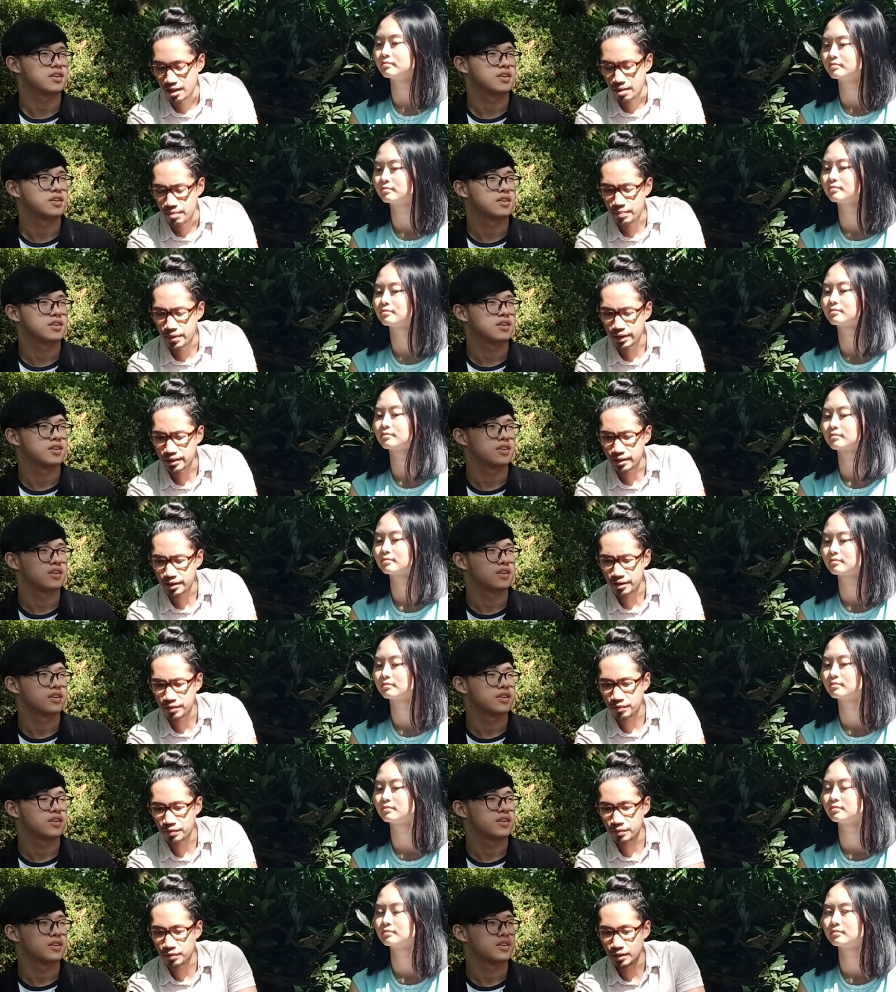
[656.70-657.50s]
Speaker 1: But
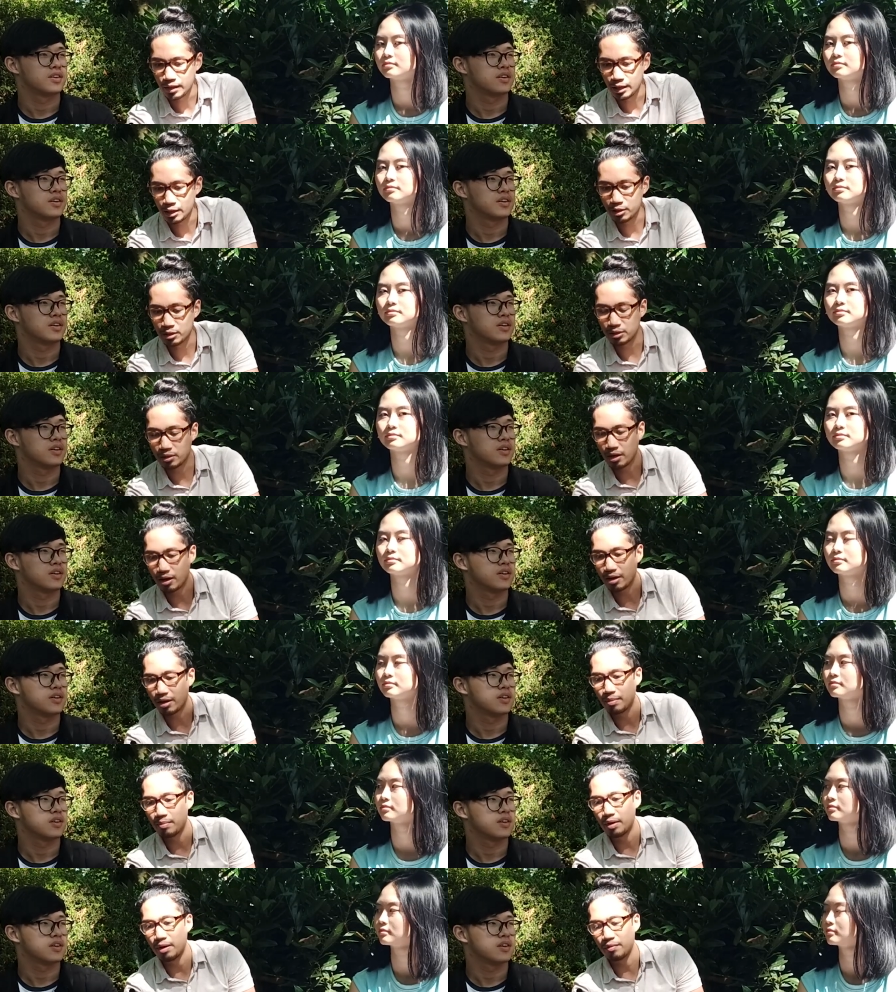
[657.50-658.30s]
if you're
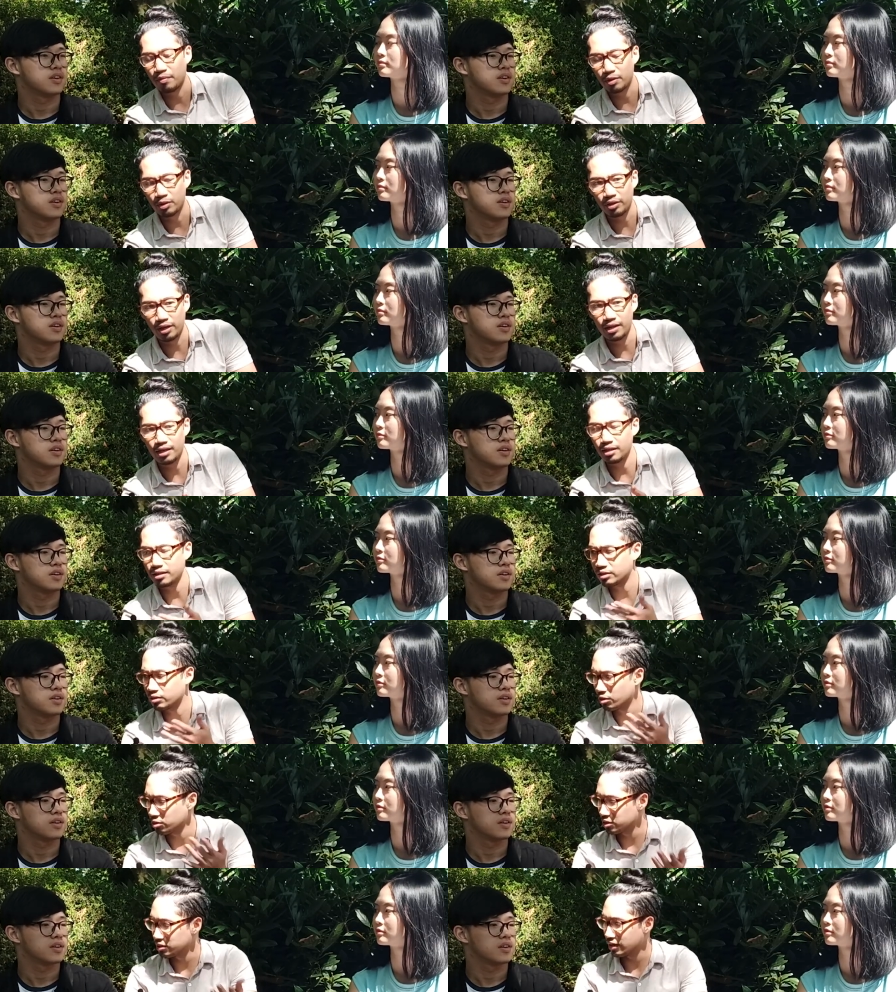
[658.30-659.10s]
talking about if you're trying to
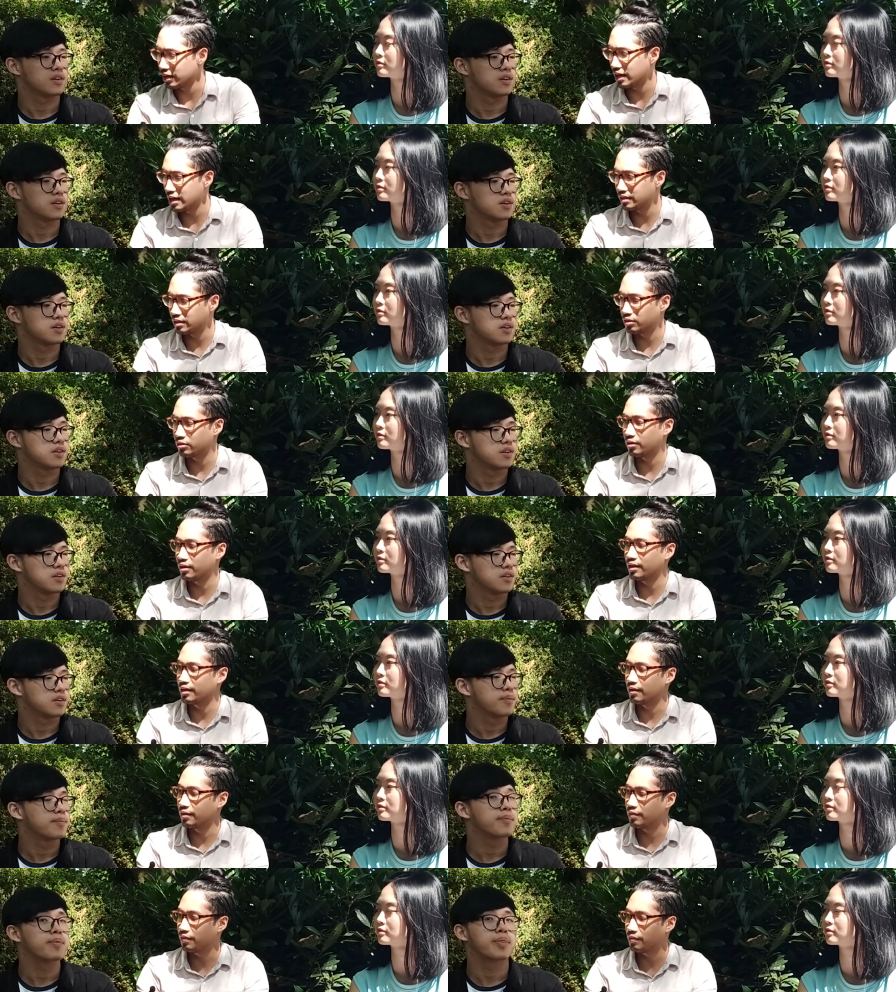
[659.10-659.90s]
socialize, you're
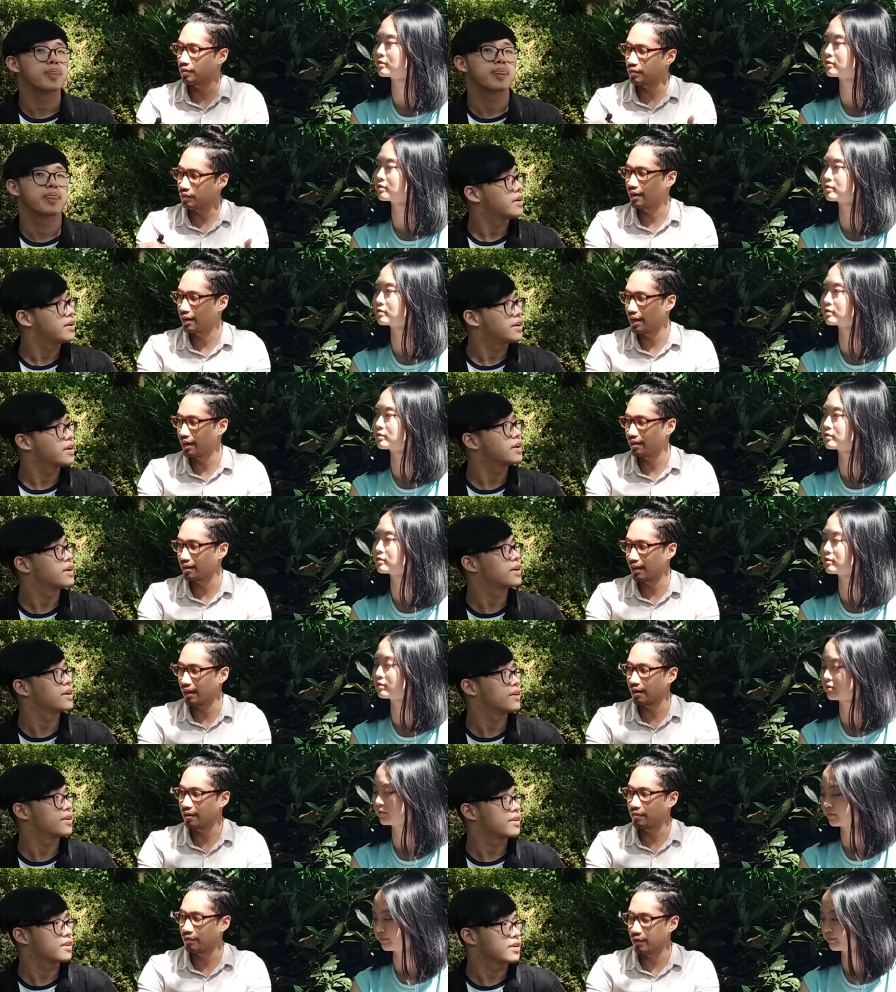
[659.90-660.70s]
trying to get
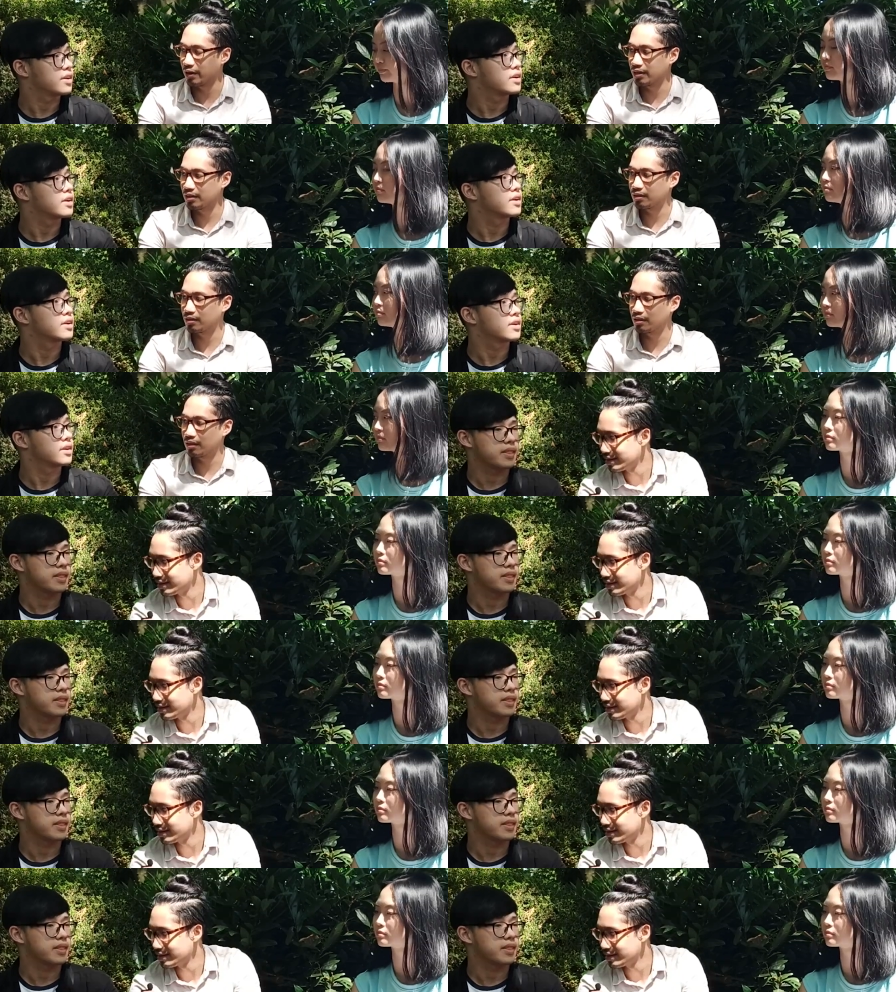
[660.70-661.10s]
like friends